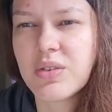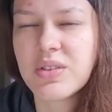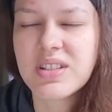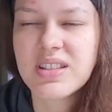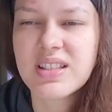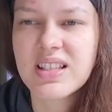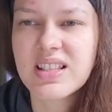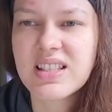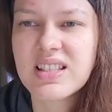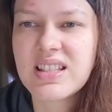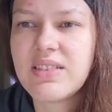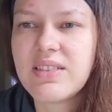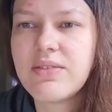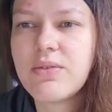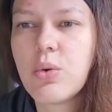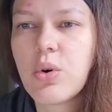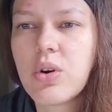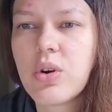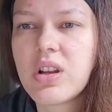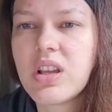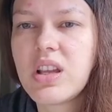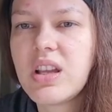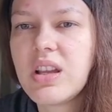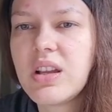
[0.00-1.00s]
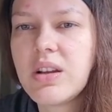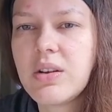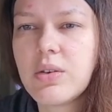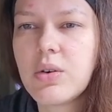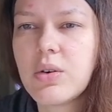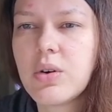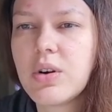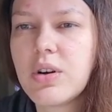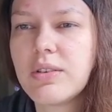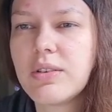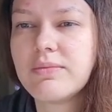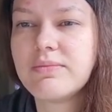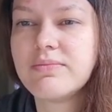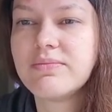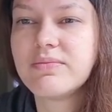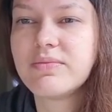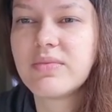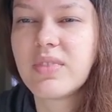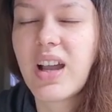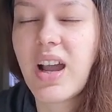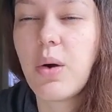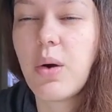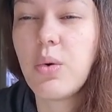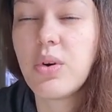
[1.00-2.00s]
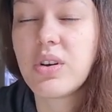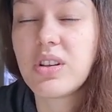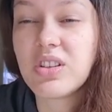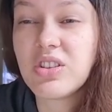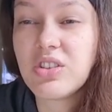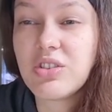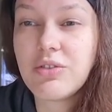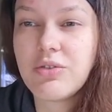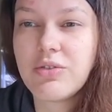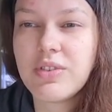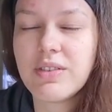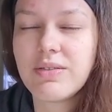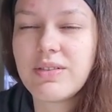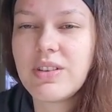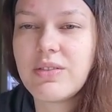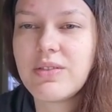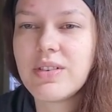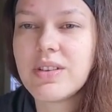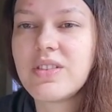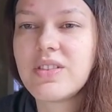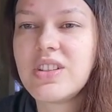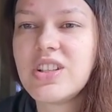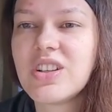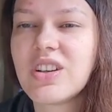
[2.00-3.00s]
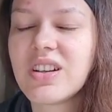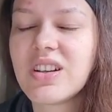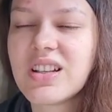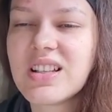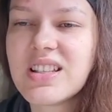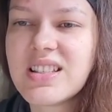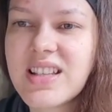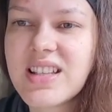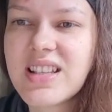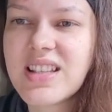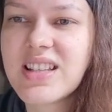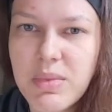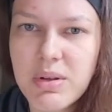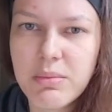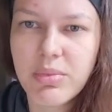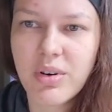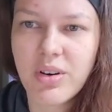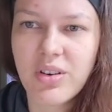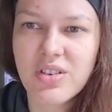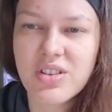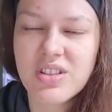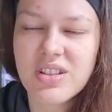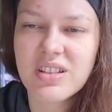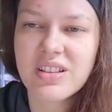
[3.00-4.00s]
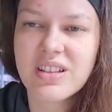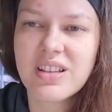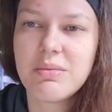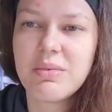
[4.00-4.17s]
60-40, or I wouldn't do 50-50 on consignment personally,